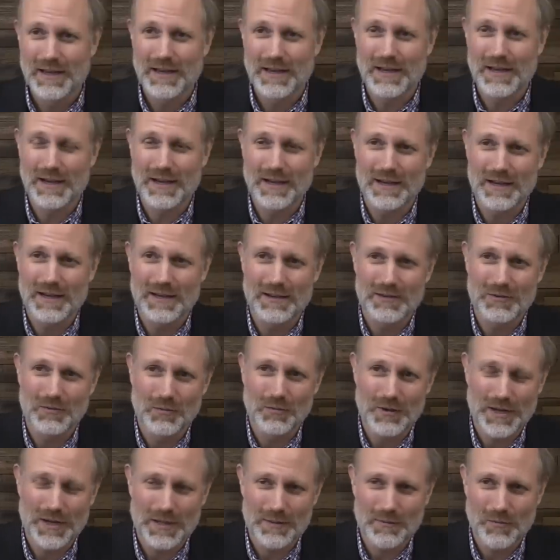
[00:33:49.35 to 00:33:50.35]
uh,
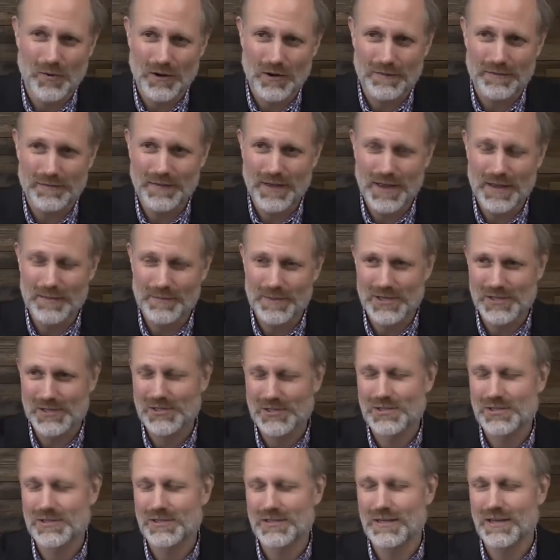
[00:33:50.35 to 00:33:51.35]
one of the more
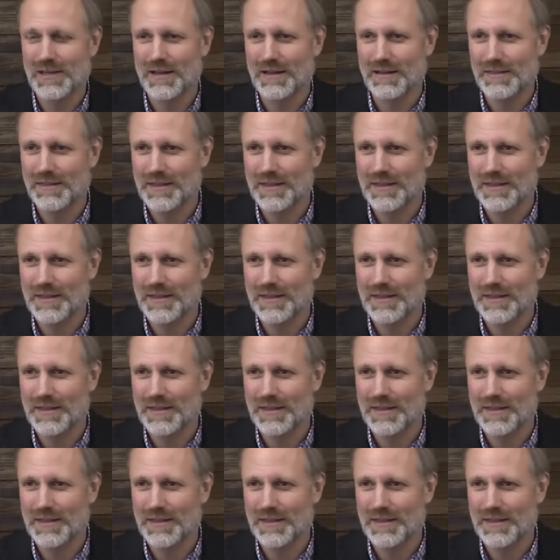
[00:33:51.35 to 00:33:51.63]
famous uh,